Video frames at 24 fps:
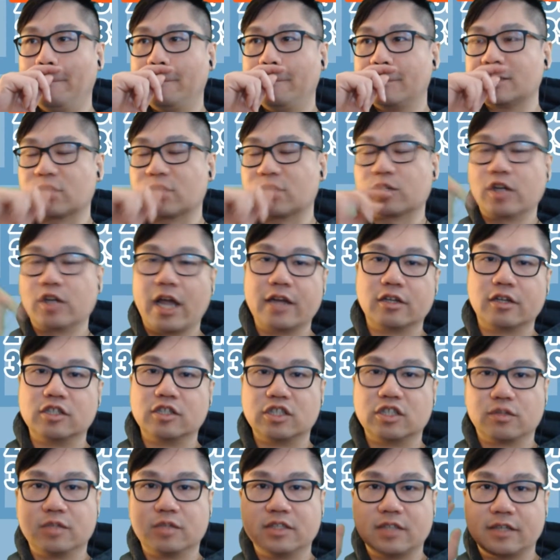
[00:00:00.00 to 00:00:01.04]
So your
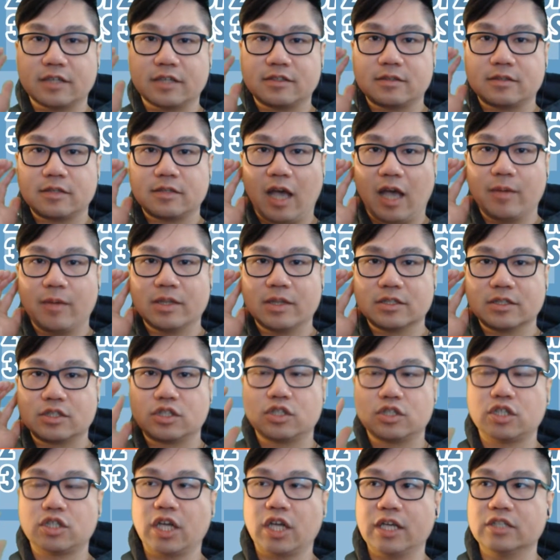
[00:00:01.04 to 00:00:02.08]
energy reset time has
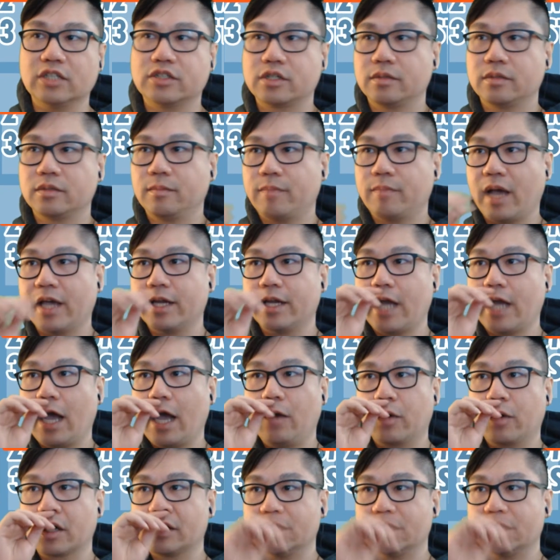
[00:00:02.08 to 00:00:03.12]
changed by an
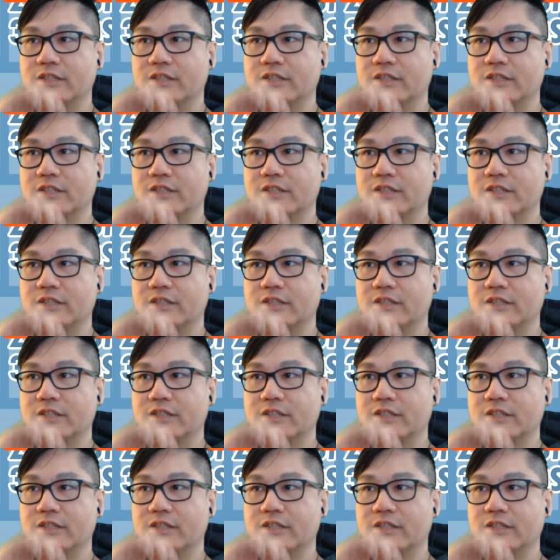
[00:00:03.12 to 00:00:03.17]
hour.